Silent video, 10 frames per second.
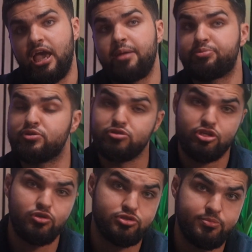And
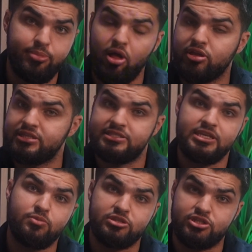producing those in bulk and
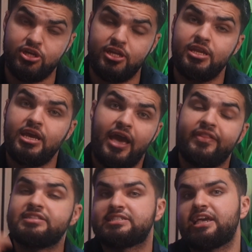seeing what's good and
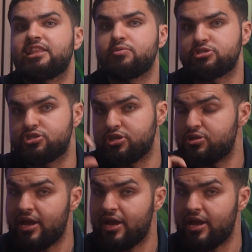then scaling what's good.